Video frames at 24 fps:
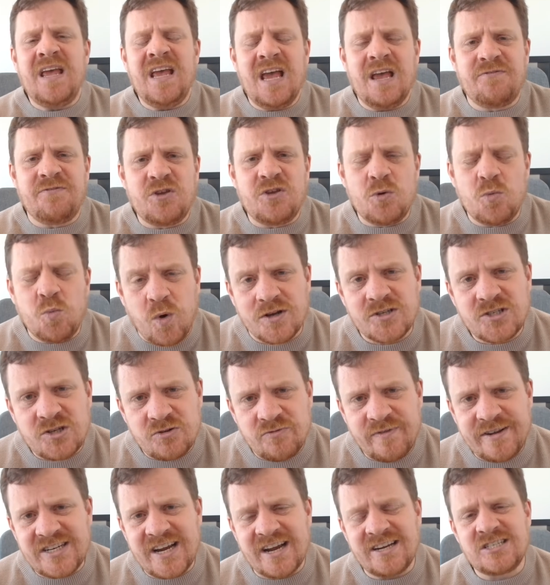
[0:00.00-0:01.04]
If you want to
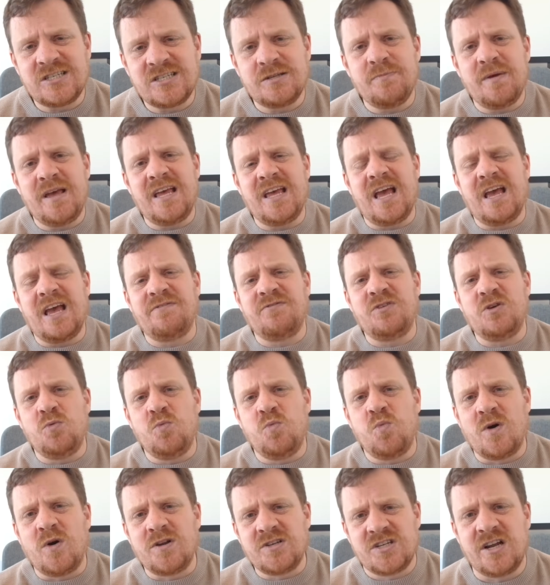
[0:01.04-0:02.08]
reach out to me, if you
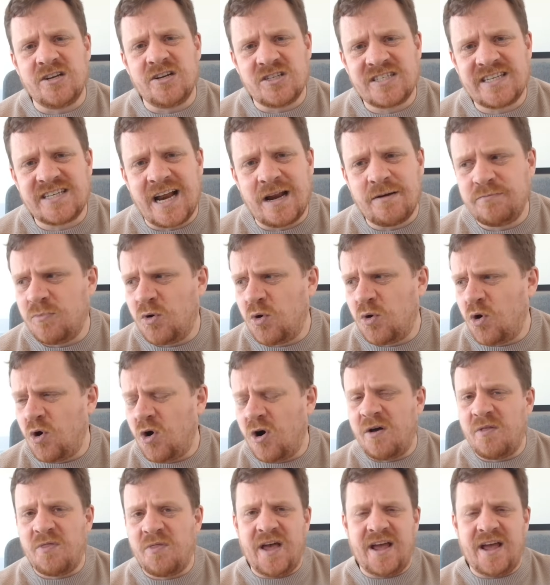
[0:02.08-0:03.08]
want to understand more,